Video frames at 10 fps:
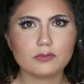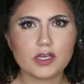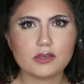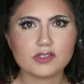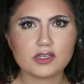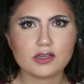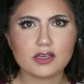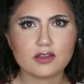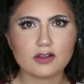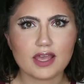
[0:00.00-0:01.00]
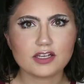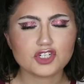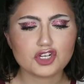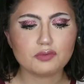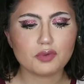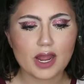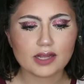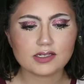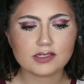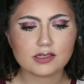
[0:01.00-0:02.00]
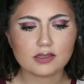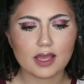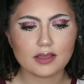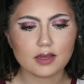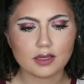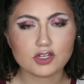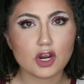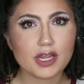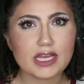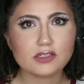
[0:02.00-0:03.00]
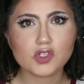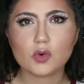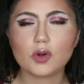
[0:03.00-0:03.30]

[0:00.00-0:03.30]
used to either like shoot practice like targets,